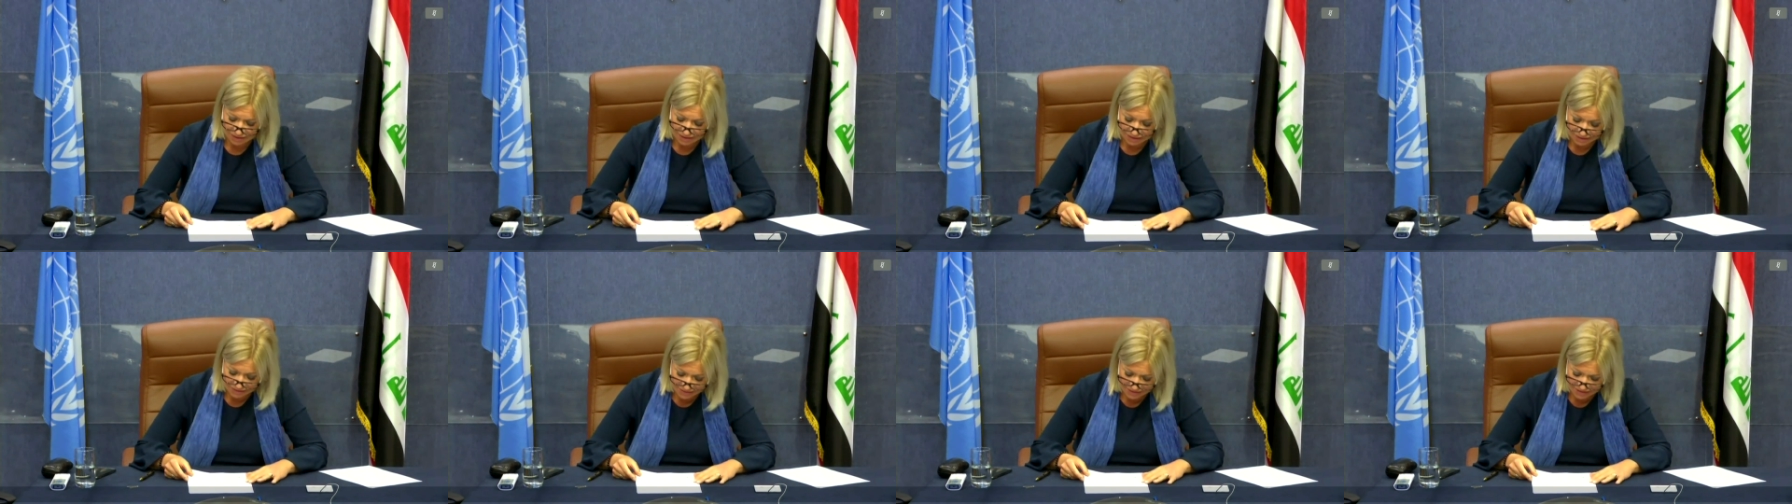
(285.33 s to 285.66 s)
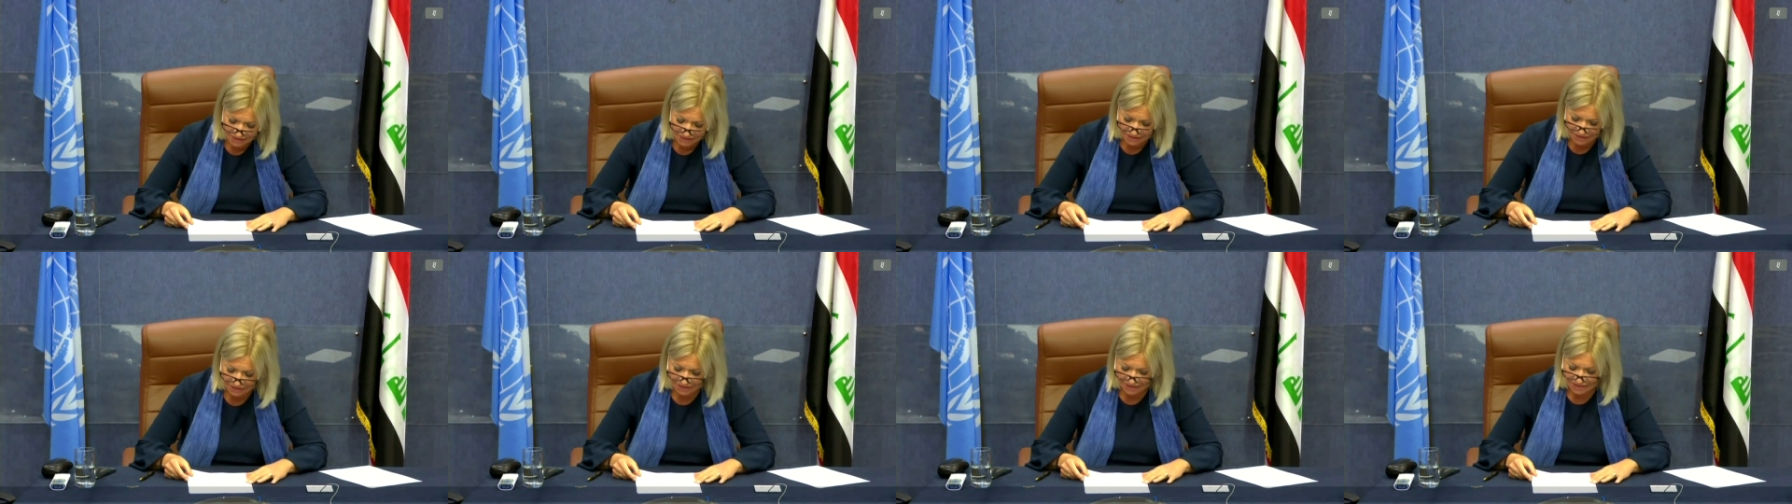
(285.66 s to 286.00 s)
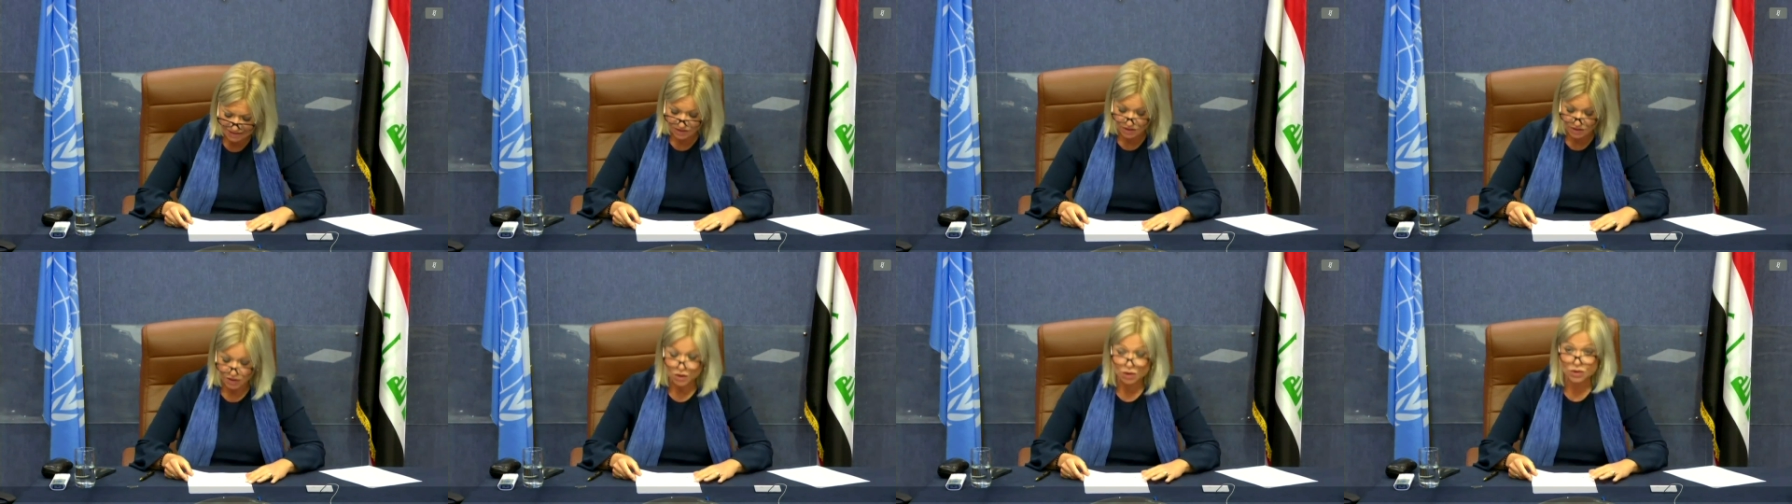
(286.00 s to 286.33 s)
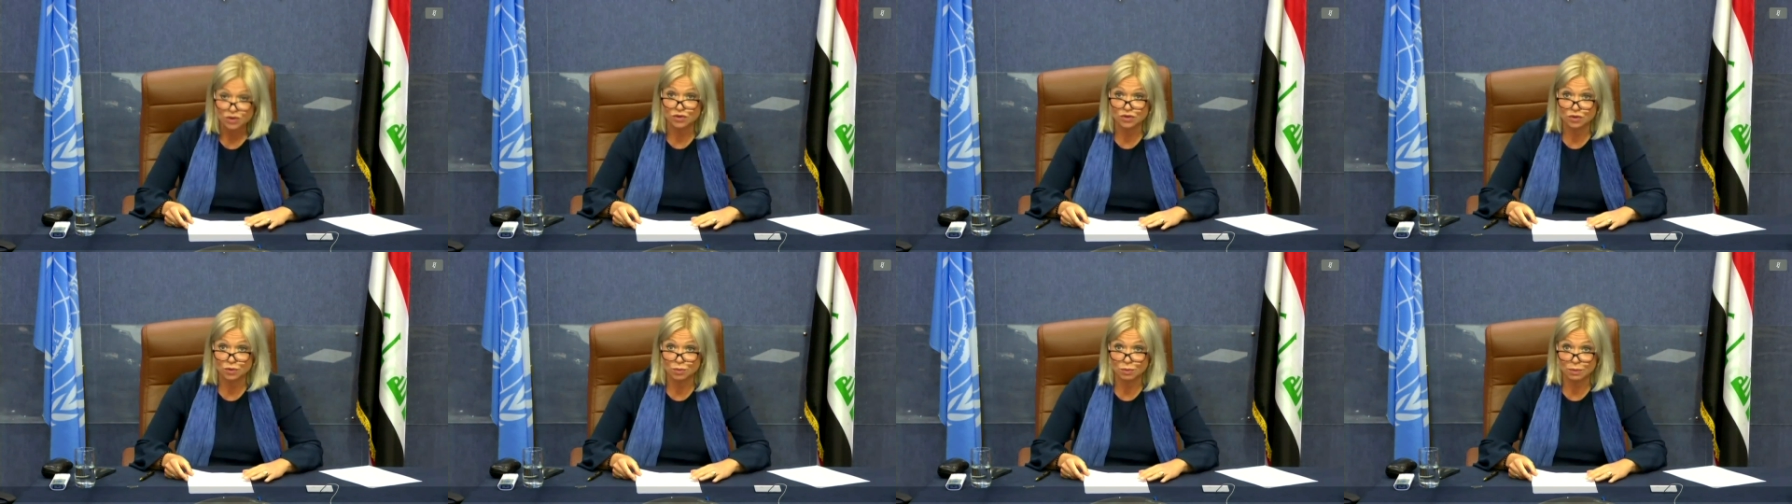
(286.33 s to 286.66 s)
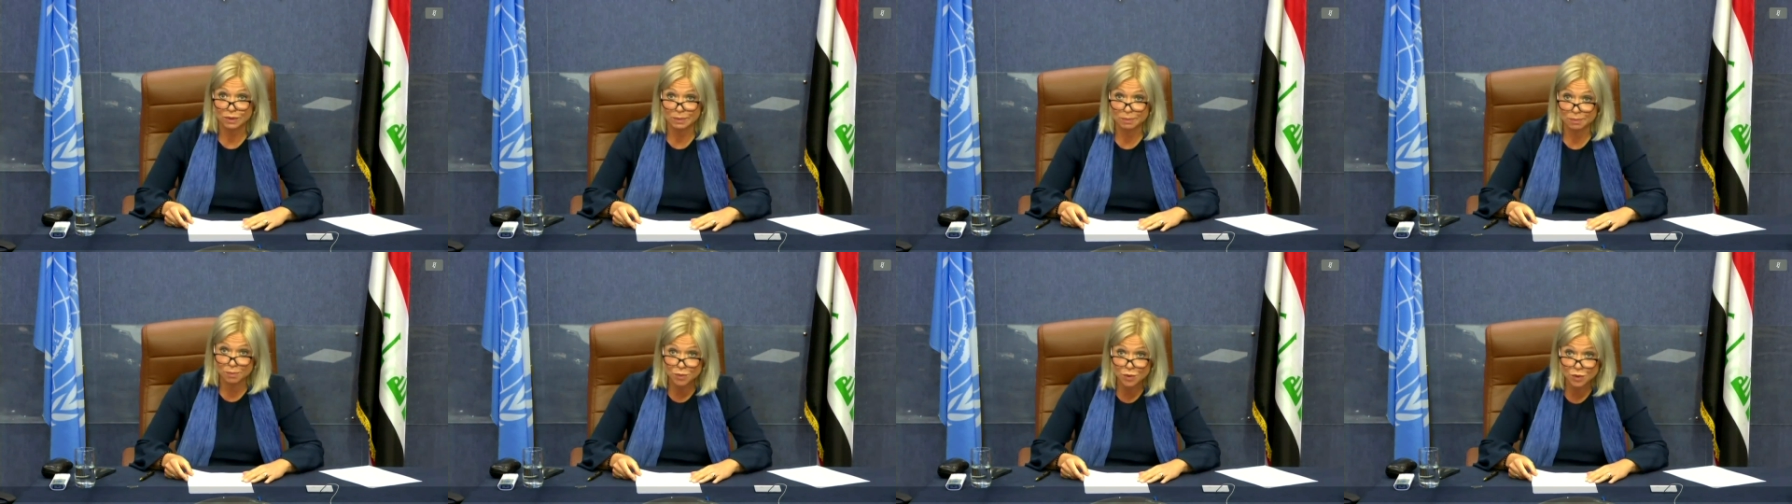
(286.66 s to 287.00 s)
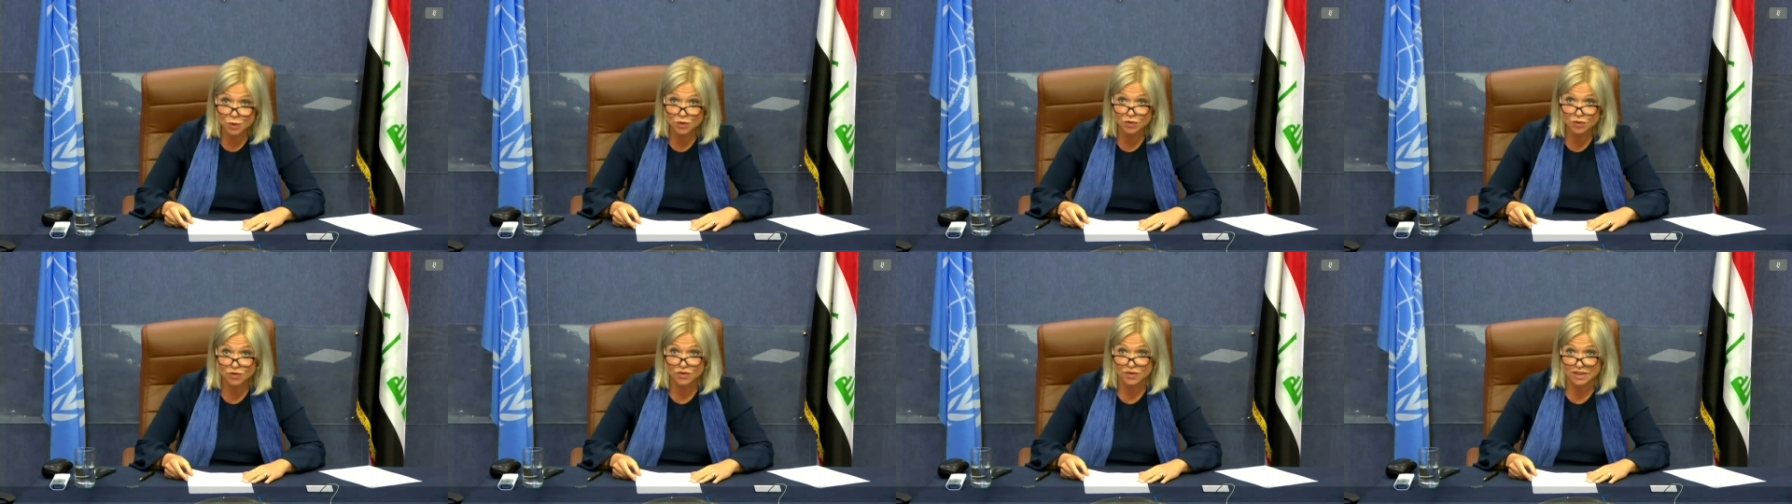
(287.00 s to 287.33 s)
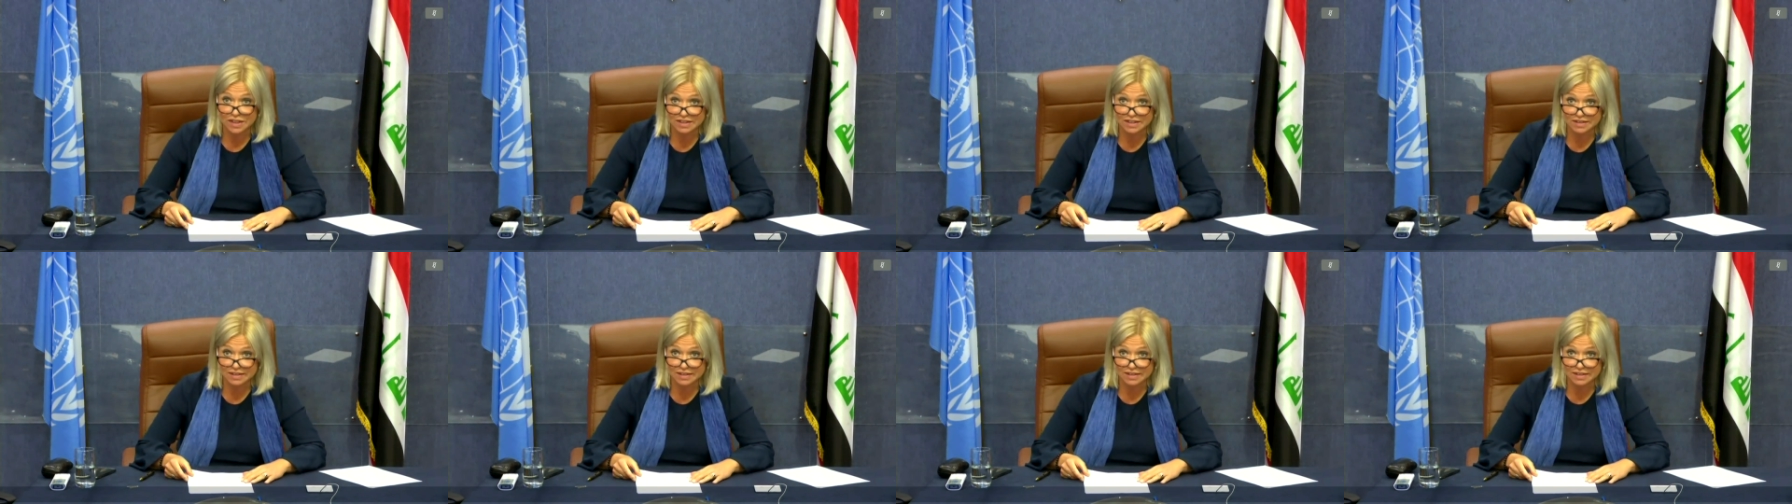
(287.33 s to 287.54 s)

his eagerness to move